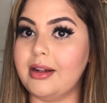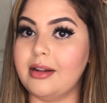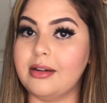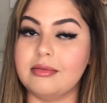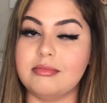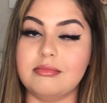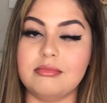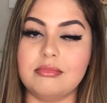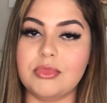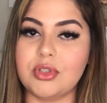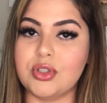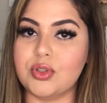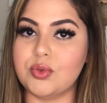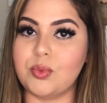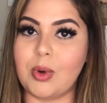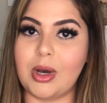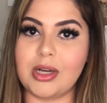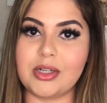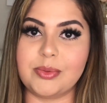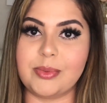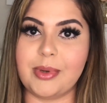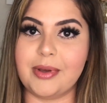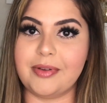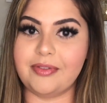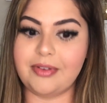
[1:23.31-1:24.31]
and just
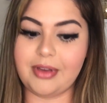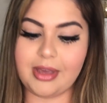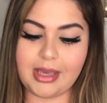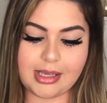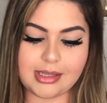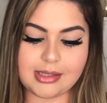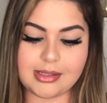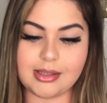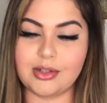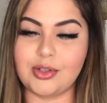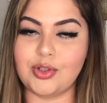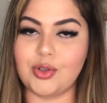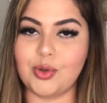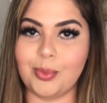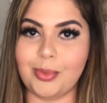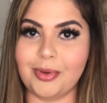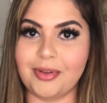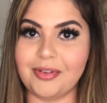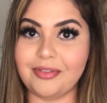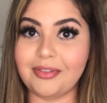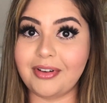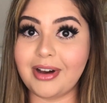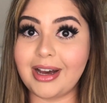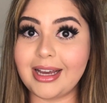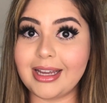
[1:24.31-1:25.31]
wash my face and you'll be
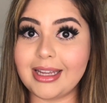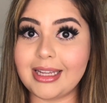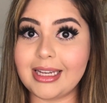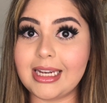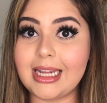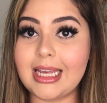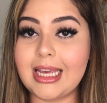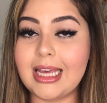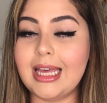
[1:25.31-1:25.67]
fine.